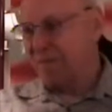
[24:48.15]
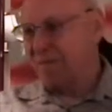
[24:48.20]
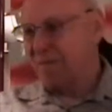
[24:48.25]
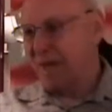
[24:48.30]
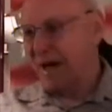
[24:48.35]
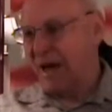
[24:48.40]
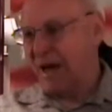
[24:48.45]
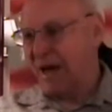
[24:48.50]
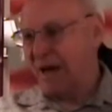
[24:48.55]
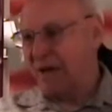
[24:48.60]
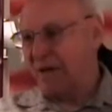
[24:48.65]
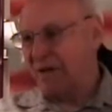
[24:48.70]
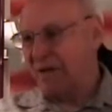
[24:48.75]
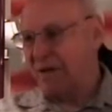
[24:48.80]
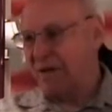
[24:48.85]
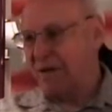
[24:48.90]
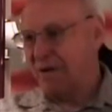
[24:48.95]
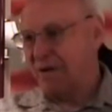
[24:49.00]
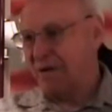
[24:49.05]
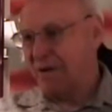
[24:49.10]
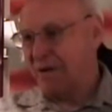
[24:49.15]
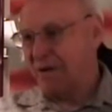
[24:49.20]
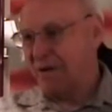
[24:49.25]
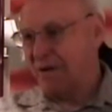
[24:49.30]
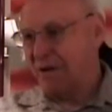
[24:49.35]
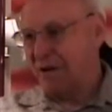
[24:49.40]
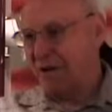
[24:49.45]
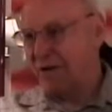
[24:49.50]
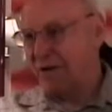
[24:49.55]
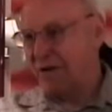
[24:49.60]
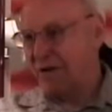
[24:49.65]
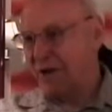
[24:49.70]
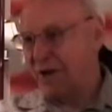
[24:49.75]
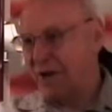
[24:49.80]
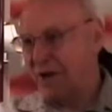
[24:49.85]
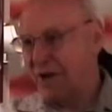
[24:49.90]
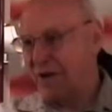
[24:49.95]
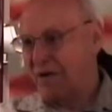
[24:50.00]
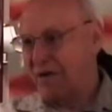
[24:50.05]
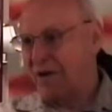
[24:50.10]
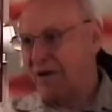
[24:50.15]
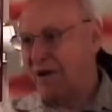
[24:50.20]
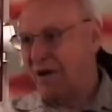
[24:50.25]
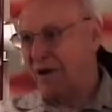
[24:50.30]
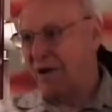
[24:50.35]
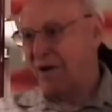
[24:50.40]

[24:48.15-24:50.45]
battle years later,